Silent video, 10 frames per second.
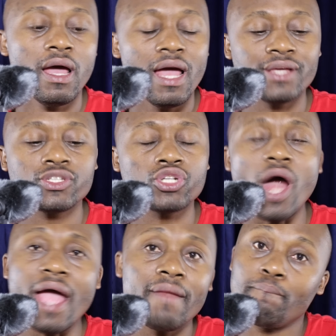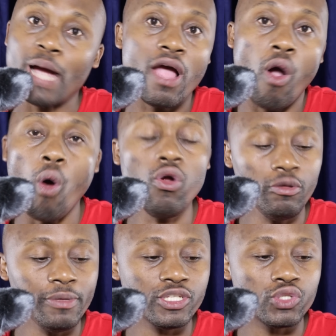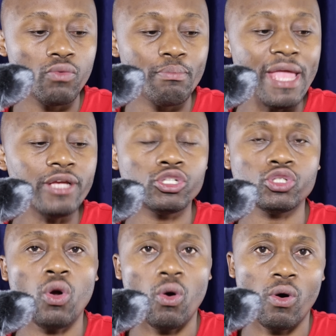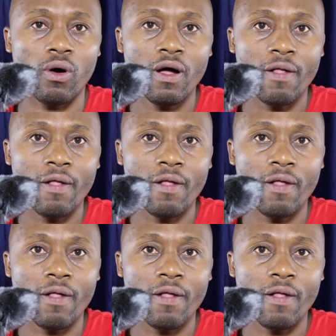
has tried by all means to make sure